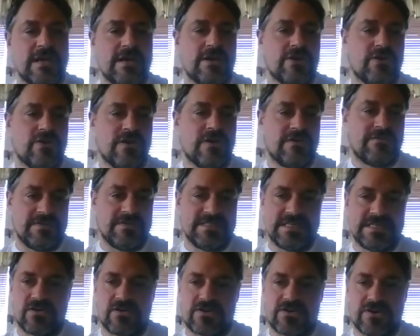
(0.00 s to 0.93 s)
you have
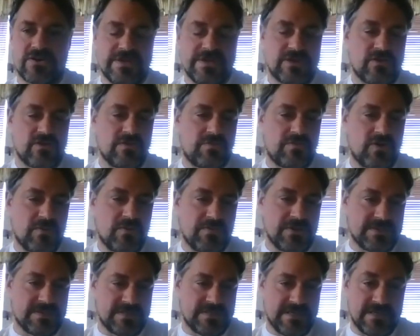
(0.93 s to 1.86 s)
physico-chemical
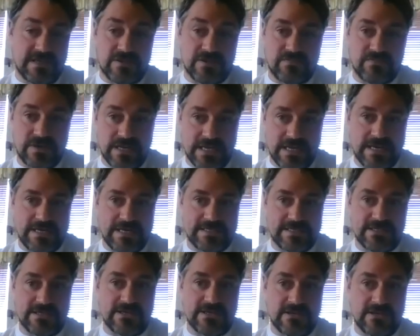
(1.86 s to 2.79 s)
property that will
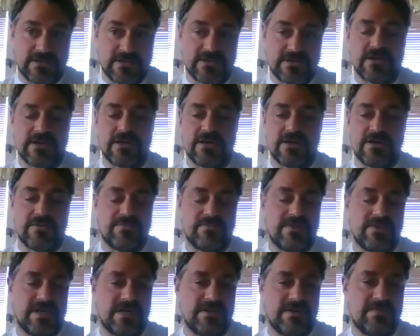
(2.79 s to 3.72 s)
later
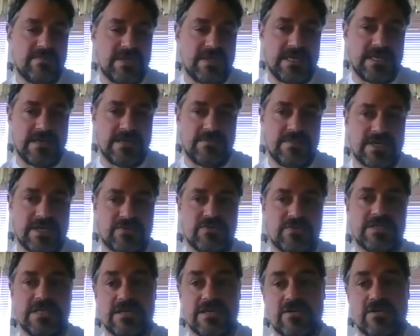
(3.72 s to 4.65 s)
be
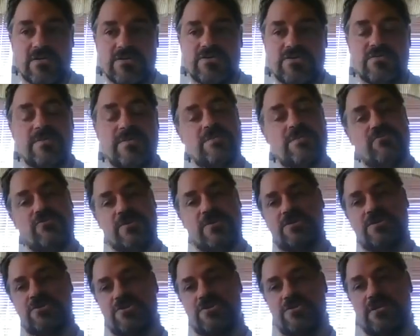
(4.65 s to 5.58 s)
critical to make
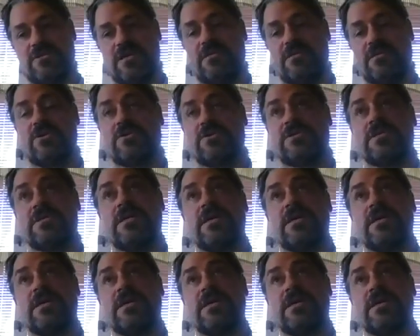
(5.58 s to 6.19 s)
prediction about